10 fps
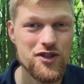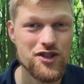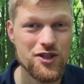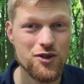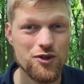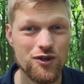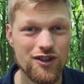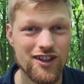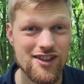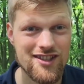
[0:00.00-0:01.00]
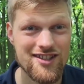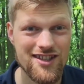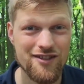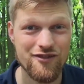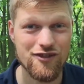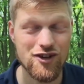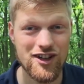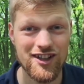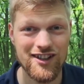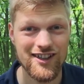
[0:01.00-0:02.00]
So This is it
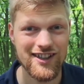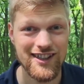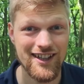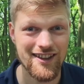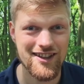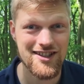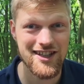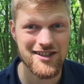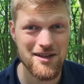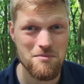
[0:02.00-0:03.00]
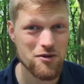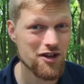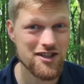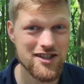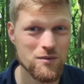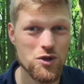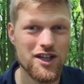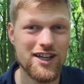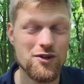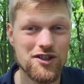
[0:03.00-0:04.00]
for the 16 points and
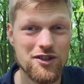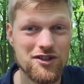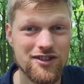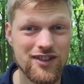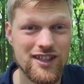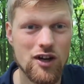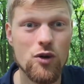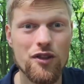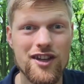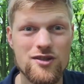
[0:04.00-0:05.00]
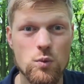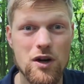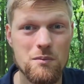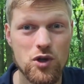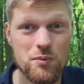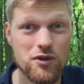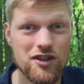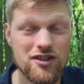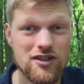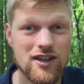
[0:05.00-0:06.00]
what I learned on TV. Oh, there's one more
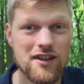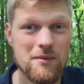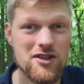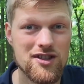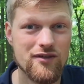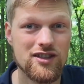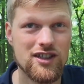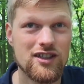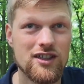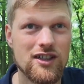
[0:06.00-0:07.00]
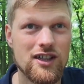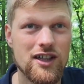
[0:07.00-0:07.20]
point, number 17,